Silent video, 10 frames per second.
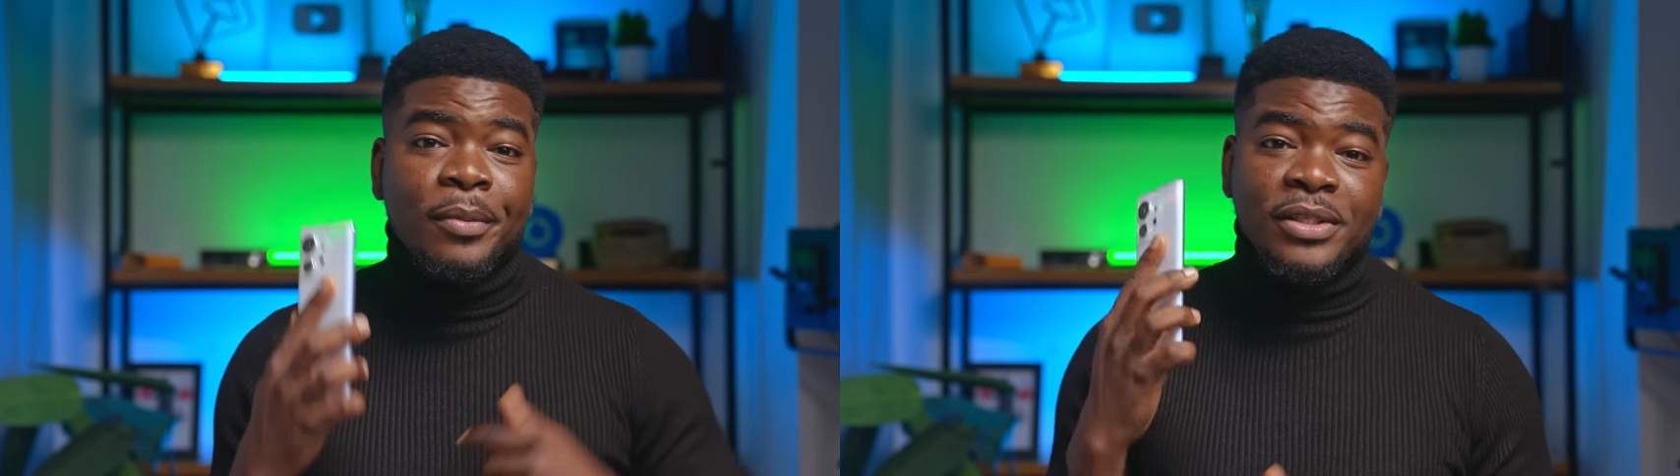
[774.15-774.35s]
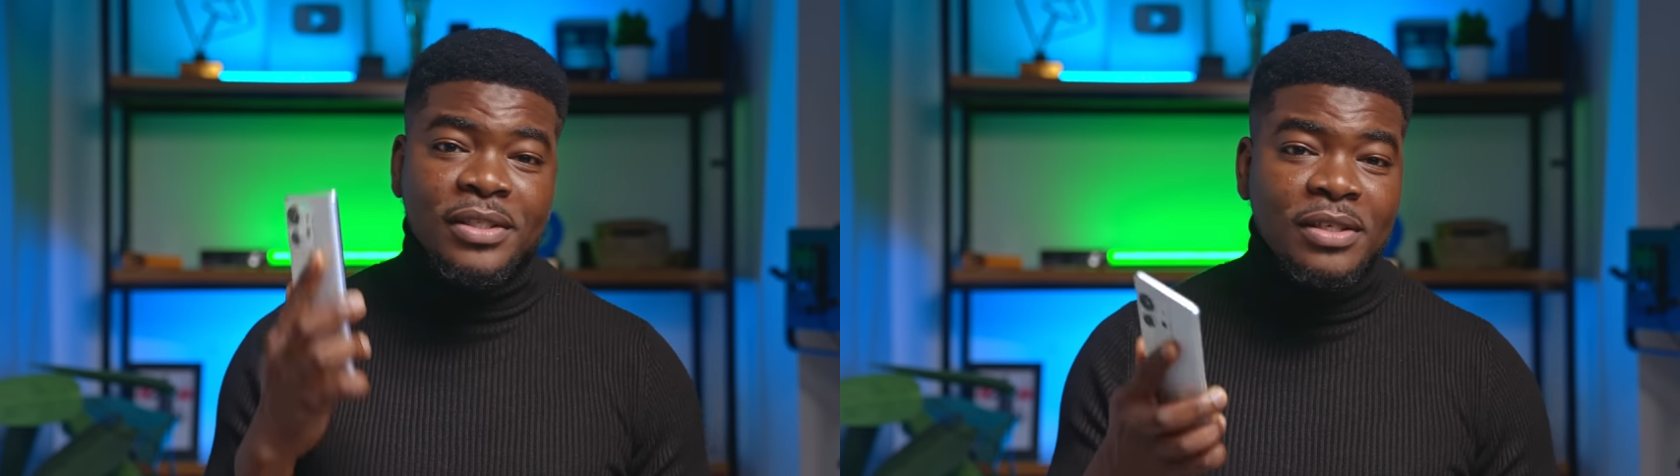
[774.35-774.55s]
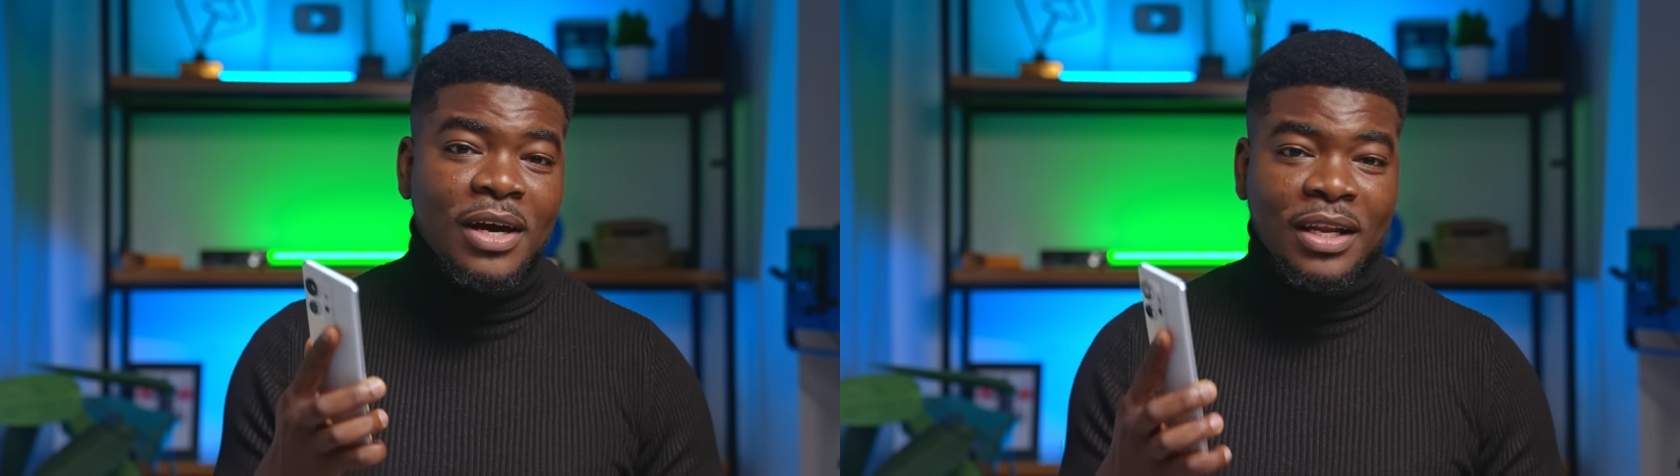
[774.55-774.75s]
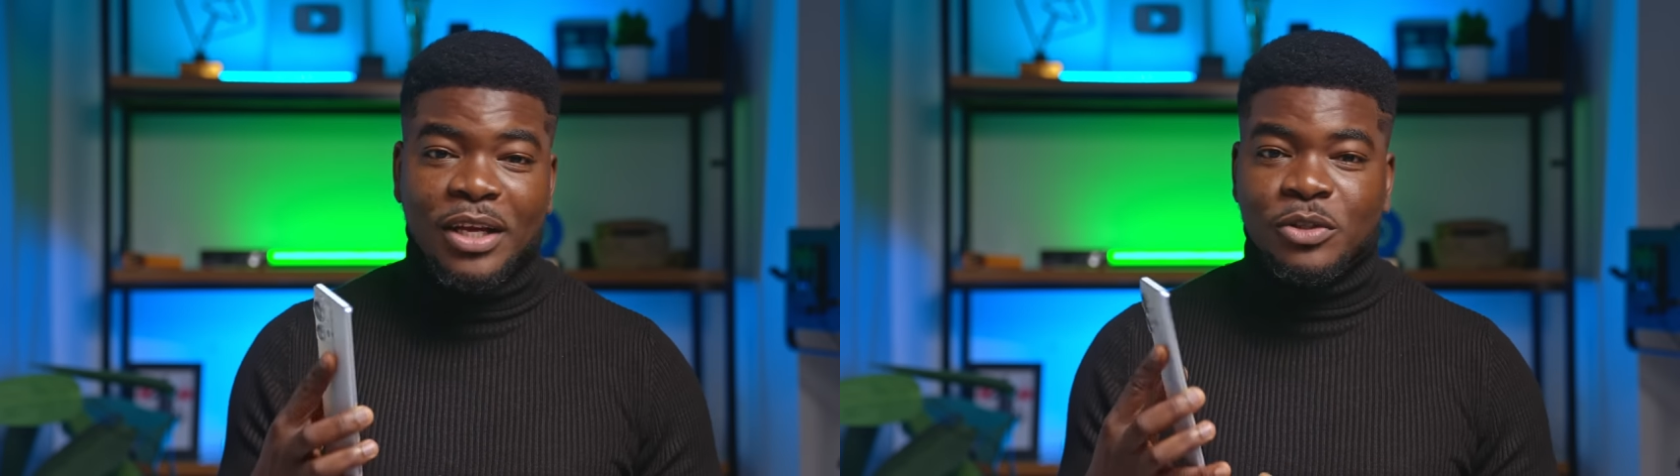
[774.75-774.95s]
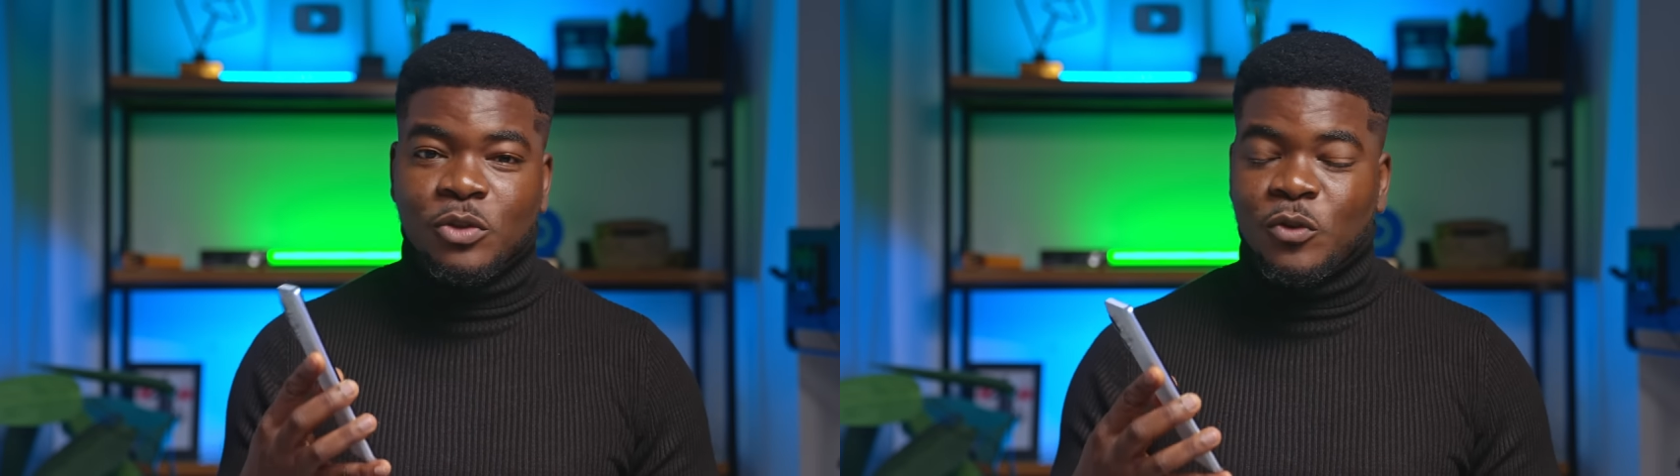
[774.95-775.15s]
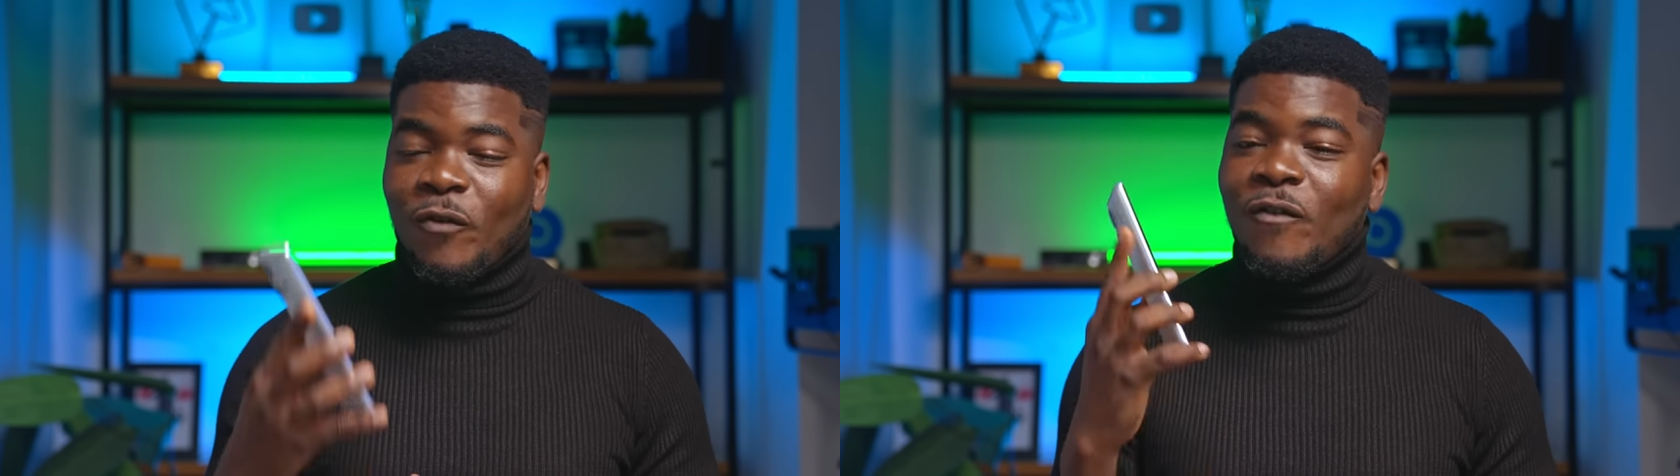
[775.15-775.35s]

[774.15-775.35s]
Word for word: but still allows you to